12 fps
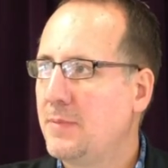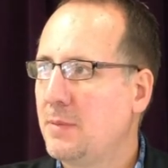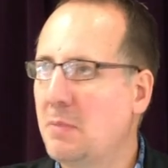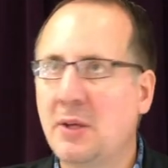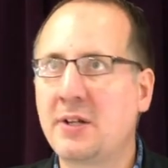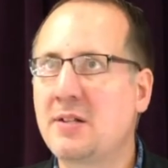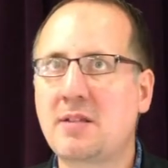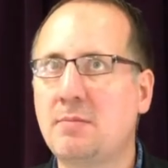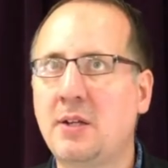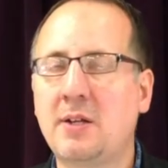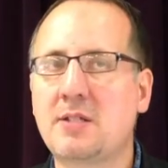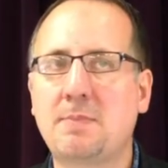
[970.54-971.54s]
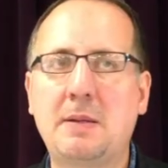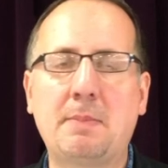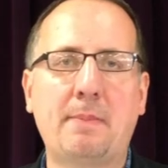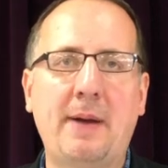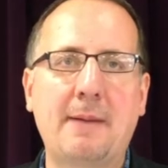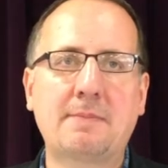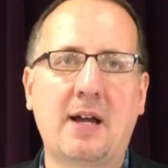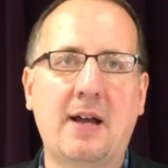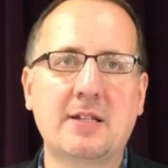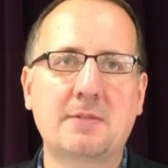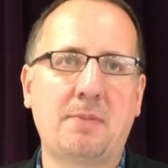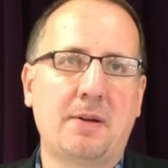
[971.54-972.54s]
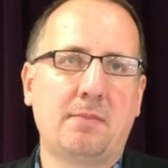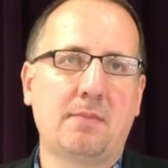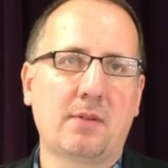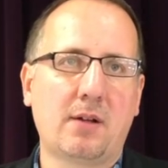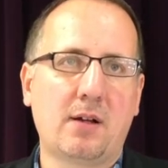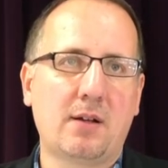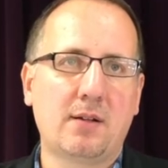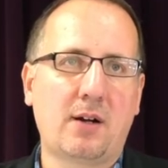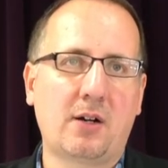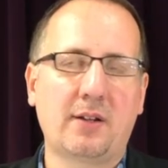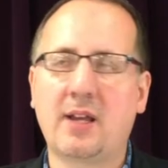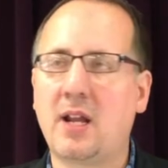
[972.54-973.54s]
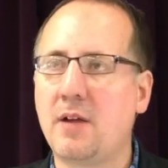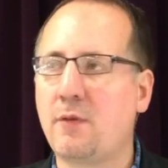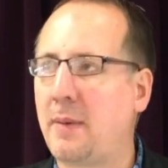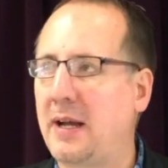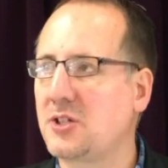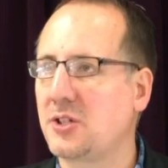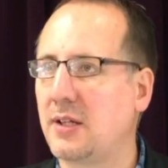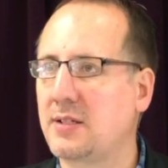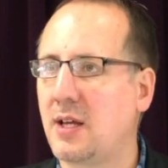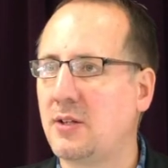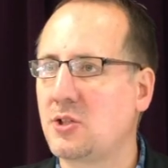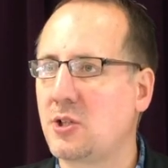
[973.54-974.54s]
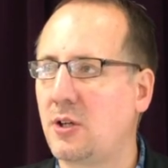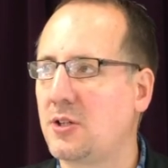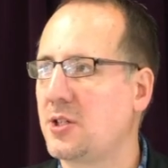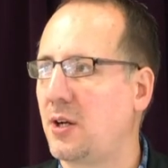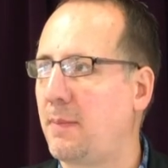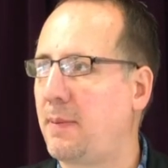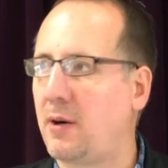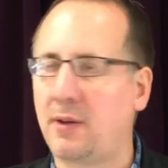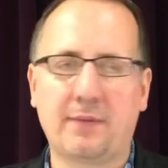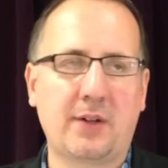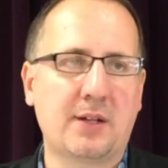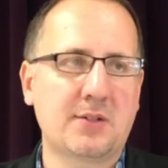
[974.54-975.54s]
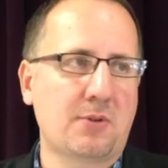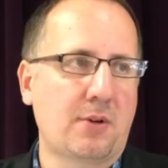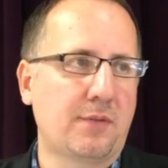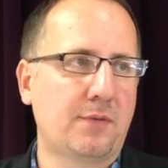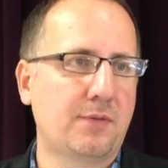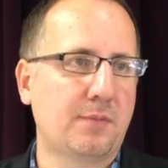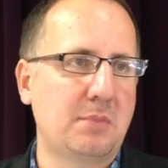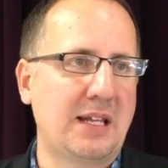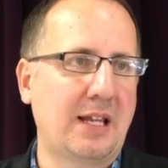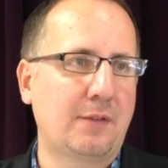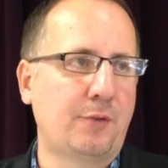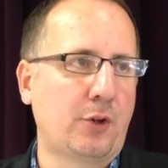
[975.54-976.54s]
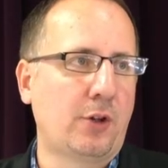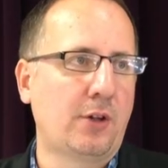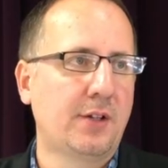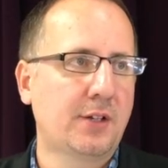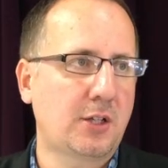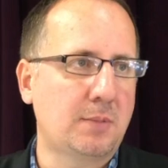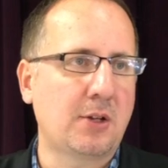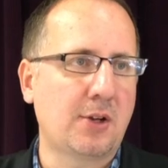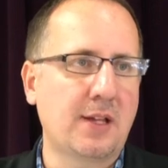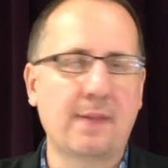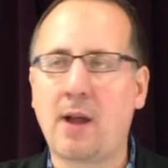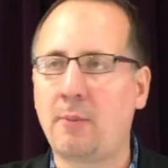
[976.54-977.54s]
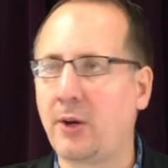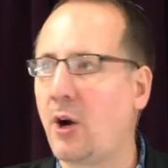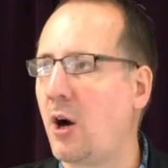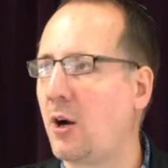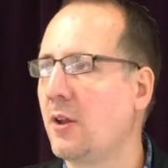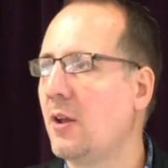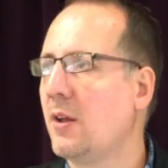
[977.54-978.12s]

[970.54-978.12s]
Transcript: millions and millions of people baptized, but hardly any of them actually attend church and are part of any sort of meaningful community in that regard.